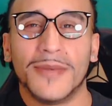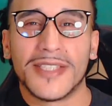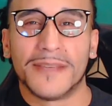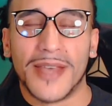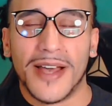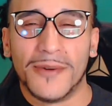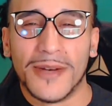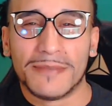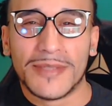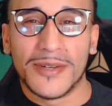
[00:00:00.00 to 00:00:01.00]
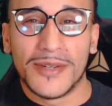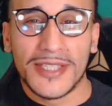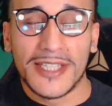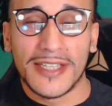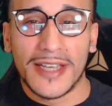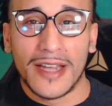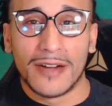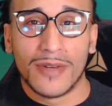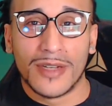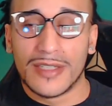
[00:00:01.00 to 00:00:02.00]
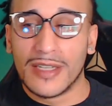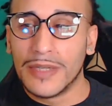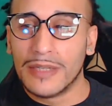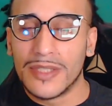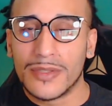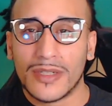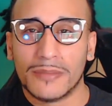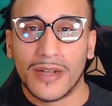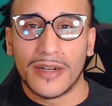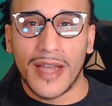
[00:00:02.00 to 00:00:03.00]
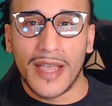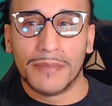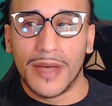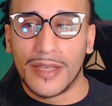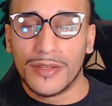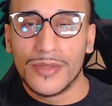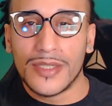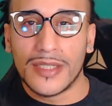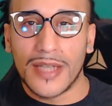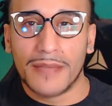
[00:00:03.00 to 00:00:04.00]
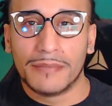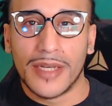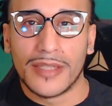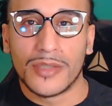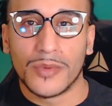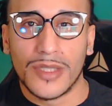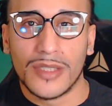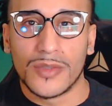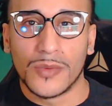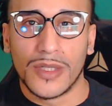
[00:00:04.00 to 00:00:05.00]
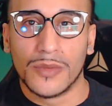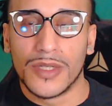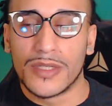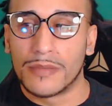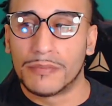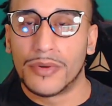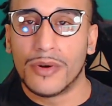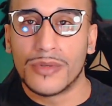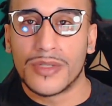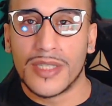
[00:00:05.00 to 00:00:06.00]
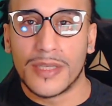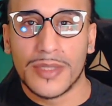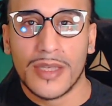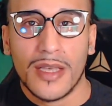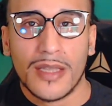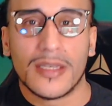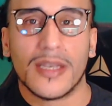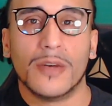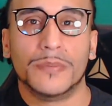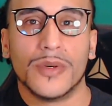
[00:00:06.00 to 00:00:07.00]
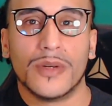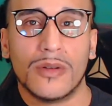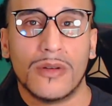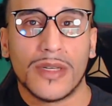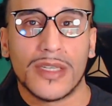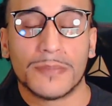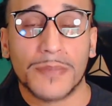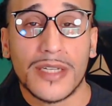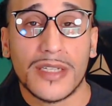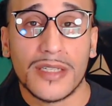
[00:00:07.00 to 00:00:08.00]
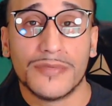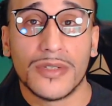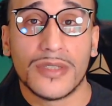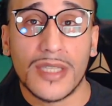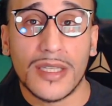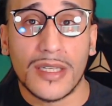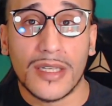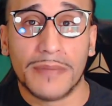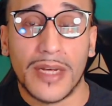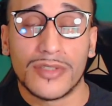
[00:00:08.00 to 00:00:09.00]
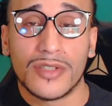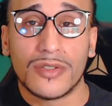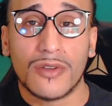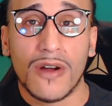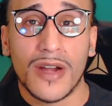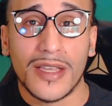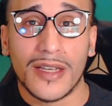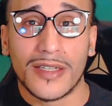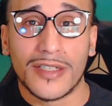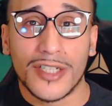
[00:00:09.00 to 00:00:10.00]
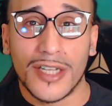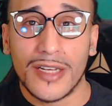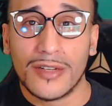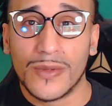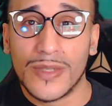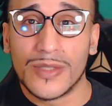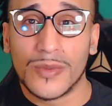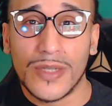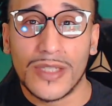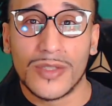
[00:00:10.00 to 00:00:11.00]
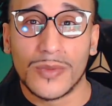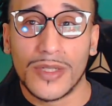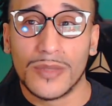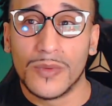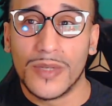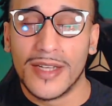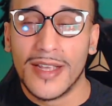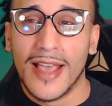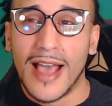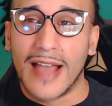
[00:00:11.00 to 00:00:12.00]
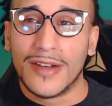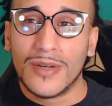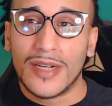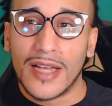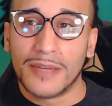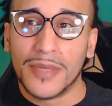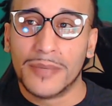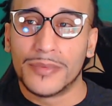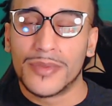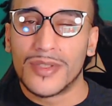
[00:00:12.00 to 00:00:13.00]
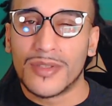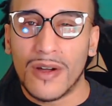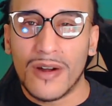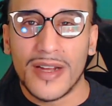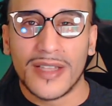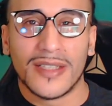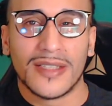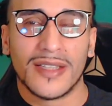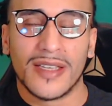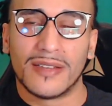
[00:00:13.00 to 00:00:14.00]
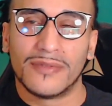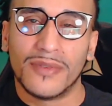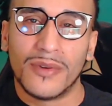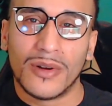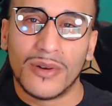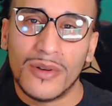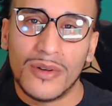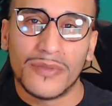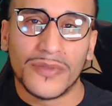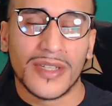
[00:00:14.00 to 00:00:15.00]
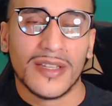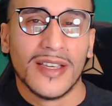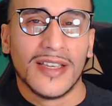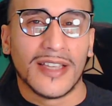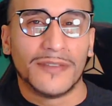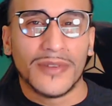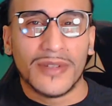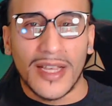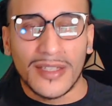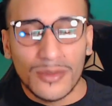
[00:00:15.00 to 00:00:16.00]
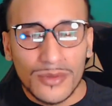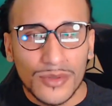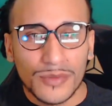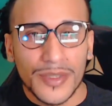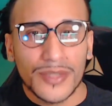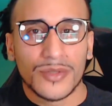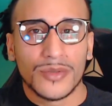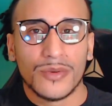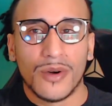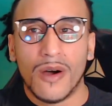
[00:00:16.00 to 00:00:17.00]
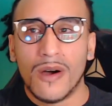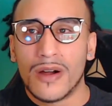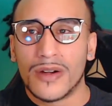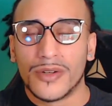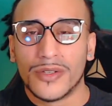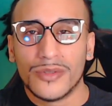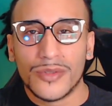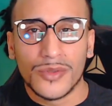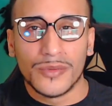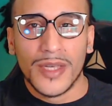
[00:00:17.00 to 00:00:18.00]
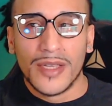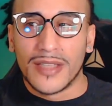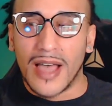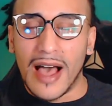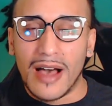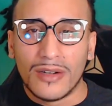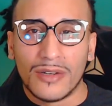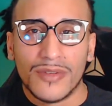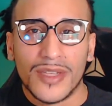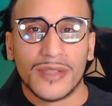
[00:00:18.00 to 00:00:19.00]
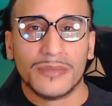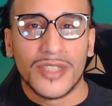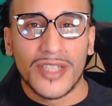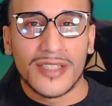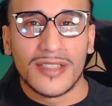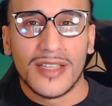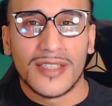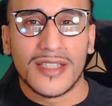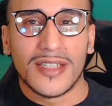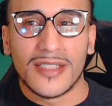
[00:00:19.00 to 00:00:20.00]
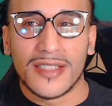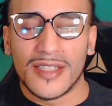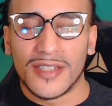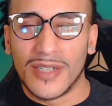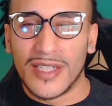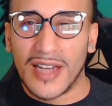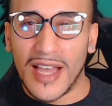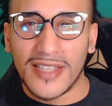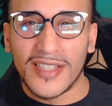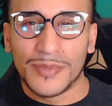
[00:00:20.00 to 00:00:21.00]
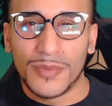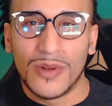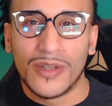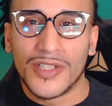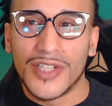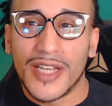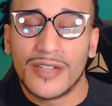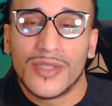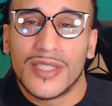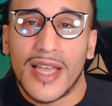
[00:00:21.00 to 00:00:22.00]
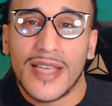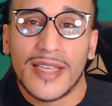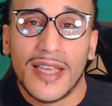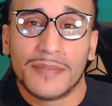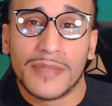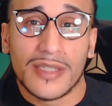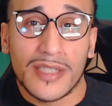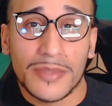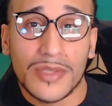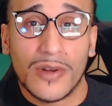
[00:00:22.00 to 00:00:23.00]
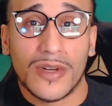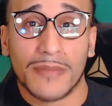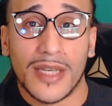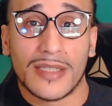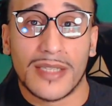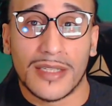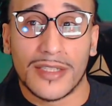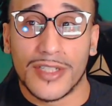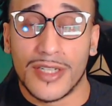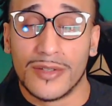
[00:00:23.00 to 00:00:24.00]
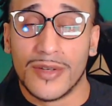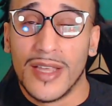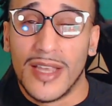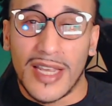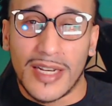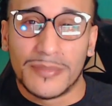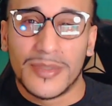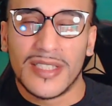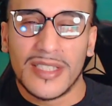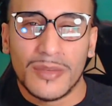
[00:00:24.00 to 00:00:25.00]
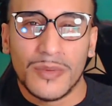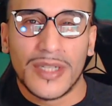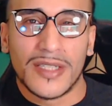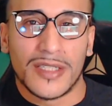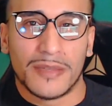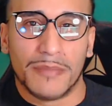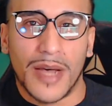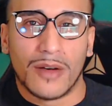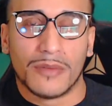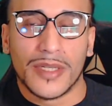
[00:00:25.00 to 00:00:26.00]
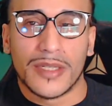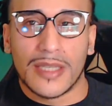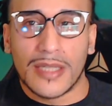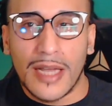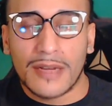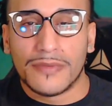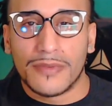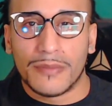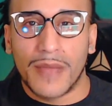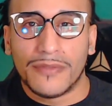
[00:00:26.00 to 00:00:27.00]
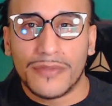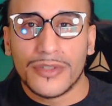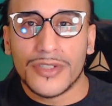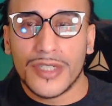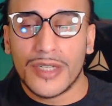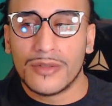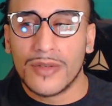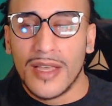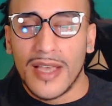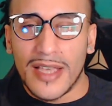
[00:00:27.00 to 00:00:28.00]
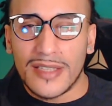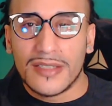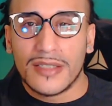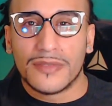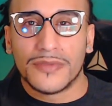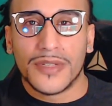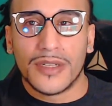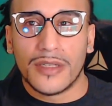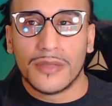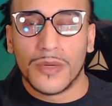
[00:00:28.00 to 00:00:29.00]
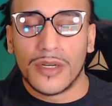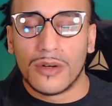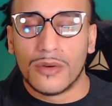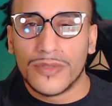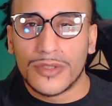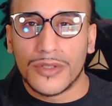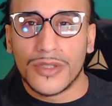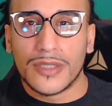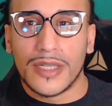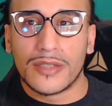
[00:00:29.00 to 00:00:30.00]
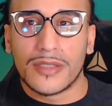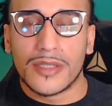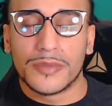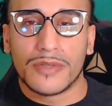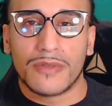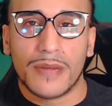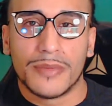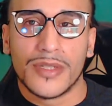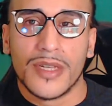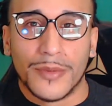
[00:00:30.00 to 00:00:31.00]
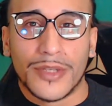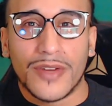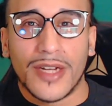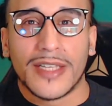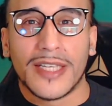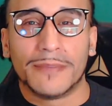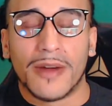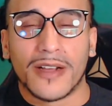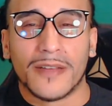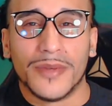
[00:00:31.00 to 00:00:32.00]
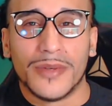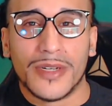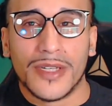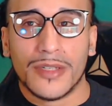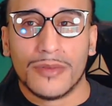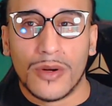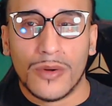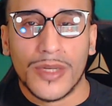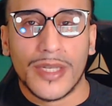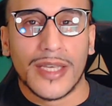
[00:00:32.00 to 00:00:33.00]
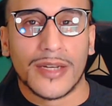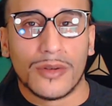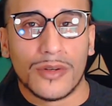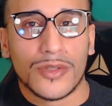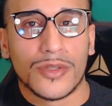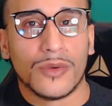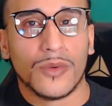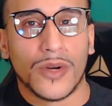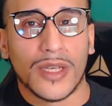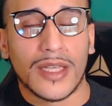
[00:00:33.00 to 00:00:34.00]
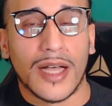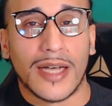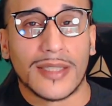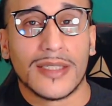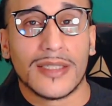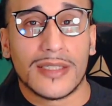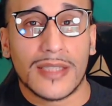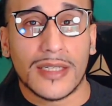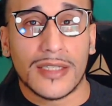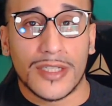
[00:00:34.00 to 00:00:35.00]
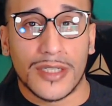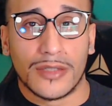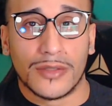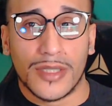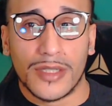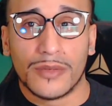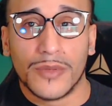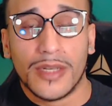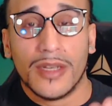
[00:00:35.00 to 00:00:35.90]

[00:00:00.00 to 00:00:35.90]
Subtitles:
what's up, y'all? Welcome to All City IRL. Today, we're going to be talking about Nightbot and using Nightbot in 2021. Some pro tips to help you along, especially if you're thinking about starting a channel in 2021. I know a lot of people start and then they fall off and they feel like YouTube is too hard, or YouTube, the algorithm just doesn't necessarily like smaller channels. And I get it, because I'm starting my second channel and I'm seeing what it's about, because I got my first channel has done fairly well, over 30,000 subscribers, and we're trying to keep our community growing and also working on this second channel here where